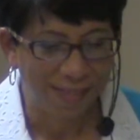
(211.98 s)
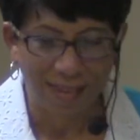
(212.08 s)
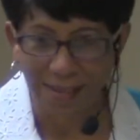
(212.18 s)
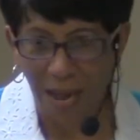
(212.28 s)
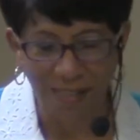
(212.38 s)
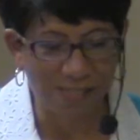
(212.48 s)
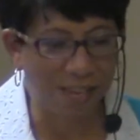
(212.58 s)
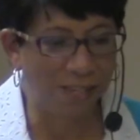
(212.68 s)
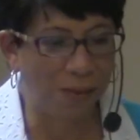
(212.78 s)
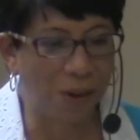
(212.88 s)
and God
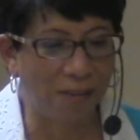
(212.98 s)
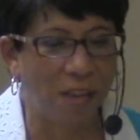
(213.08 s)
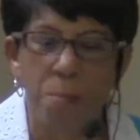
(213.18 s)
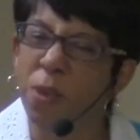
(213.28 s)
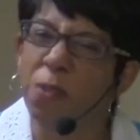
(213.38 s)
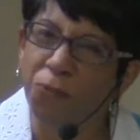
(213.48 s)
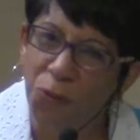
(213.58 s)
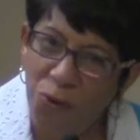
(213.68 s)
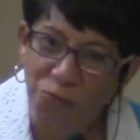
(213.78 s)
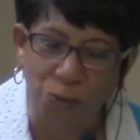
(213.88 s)
said to us, "Be
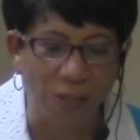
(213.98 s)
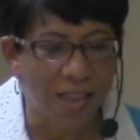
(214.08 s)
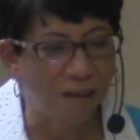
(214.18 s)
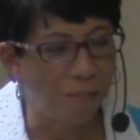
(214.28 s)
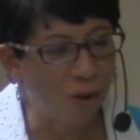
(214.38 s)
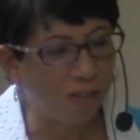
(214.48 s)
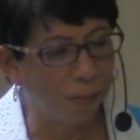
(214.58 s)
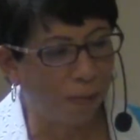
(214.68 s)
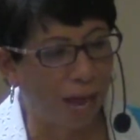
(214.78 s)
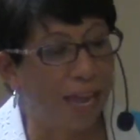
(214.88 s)
fruitful and
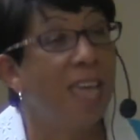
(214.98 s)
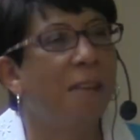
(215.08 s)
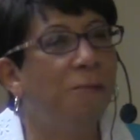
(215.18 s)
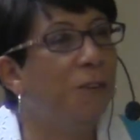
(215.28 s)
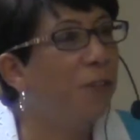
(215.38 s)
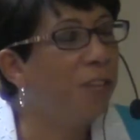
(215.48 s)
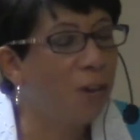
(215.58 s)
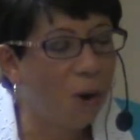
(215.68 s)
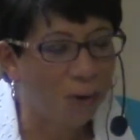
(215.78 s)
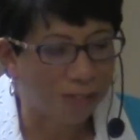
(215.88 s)
multiply and fill
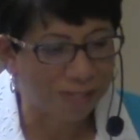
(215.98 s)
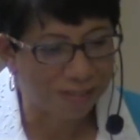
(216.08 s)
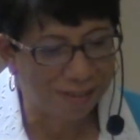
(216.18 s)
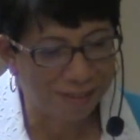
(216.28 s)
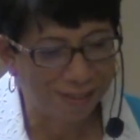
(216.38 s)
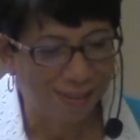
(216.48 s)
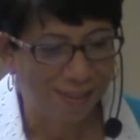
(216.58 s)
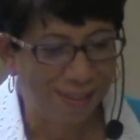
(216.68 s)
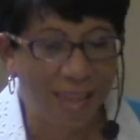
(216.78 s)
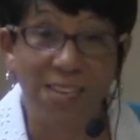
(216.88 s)
the earth
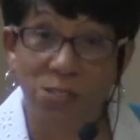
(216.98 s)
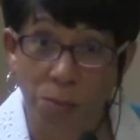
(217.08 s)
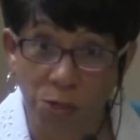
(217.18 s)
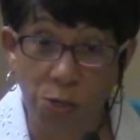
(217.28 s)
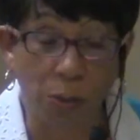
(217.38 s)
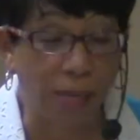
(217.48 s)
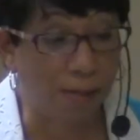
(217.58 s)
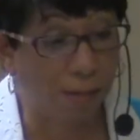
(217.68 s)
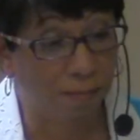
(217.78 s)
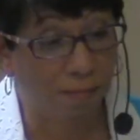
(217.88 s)
and subdue
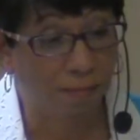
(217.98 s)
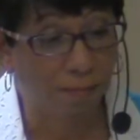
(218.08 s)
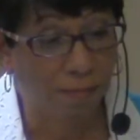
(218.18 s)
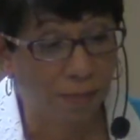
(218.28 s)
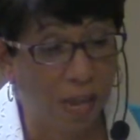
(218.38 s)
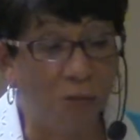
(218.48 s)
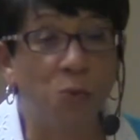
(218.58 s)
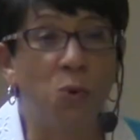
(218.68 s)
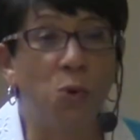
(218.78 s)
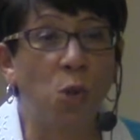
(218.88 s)
it and
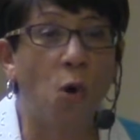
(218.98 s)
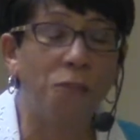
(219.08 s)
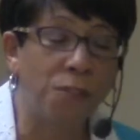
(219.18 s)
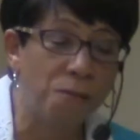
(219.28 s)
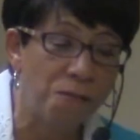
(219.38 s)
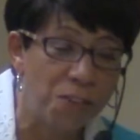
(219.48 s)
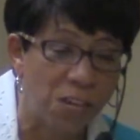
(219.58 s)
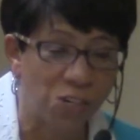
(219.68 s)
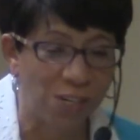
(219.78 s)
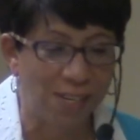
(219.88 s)
rule over the
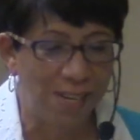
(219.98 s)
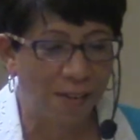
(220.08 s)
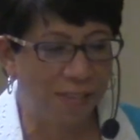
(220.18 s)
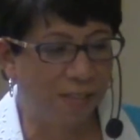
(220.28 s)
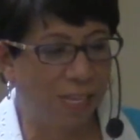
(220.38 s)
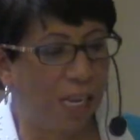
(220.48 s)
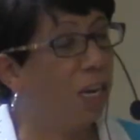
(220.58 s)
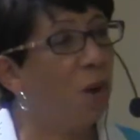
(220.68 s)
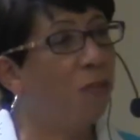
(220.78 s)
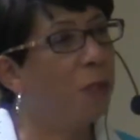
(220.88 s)
fish of the sea
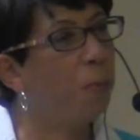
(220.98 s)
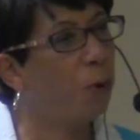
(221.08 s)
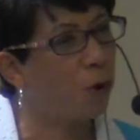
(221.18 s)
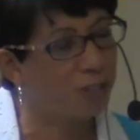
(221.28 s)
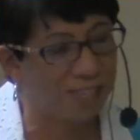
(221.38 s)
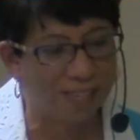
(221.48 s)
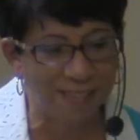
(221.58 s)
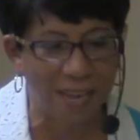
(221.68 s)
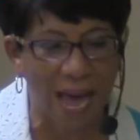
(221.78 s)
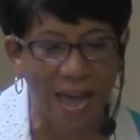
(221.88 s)
and over the birds in the
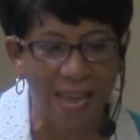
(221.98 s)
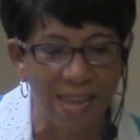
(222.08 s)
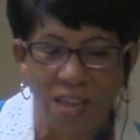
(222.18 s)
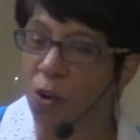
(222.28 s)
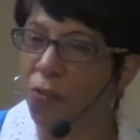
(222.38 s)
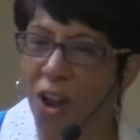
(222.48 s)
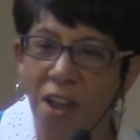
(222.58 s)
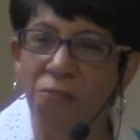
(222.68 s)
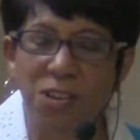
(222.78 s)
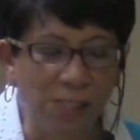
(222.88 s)
sky and over
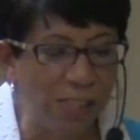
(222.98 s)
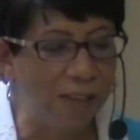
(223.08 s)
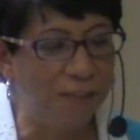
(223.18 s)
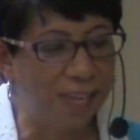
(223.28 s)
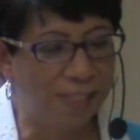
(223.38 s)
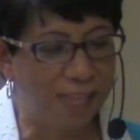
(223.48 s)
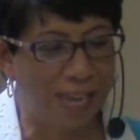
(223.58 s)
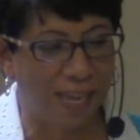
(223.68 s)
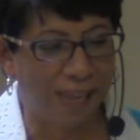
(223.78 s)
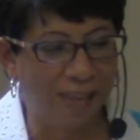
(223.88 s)
every living
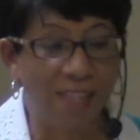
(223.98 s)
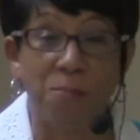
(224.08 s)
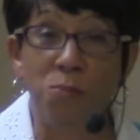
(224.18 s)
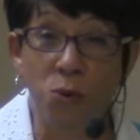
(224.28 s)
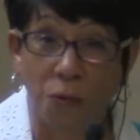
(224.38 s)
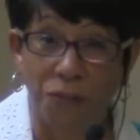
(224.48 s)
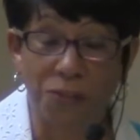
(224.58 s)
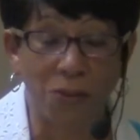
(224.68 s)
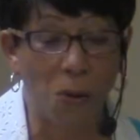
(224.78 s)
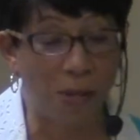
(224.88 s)
thing that
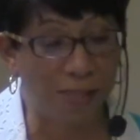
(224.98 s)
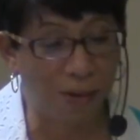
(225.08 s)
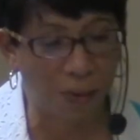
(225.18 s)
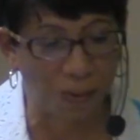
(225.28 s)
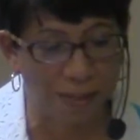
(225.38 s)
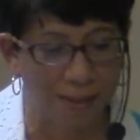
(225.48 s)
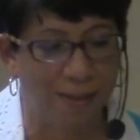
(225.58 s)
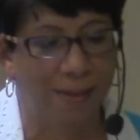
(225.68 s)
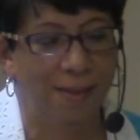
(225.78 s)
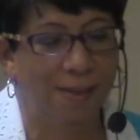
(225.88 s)
moves on the earth."
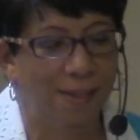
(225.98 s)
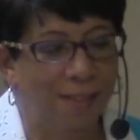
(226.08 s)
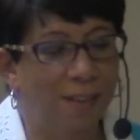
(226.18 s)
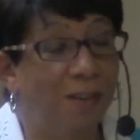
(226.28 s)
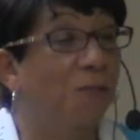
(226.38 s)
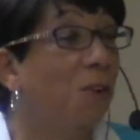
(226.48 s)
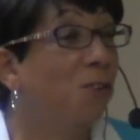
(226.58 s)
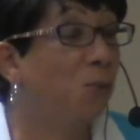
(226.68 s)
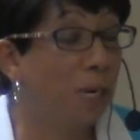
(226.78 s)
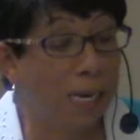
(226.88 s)
Then in
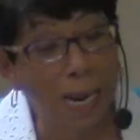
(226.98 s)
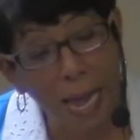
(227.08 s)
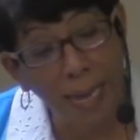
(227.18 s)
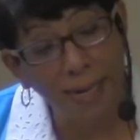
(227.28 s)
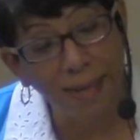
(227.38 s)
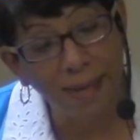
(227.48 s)
verse 29,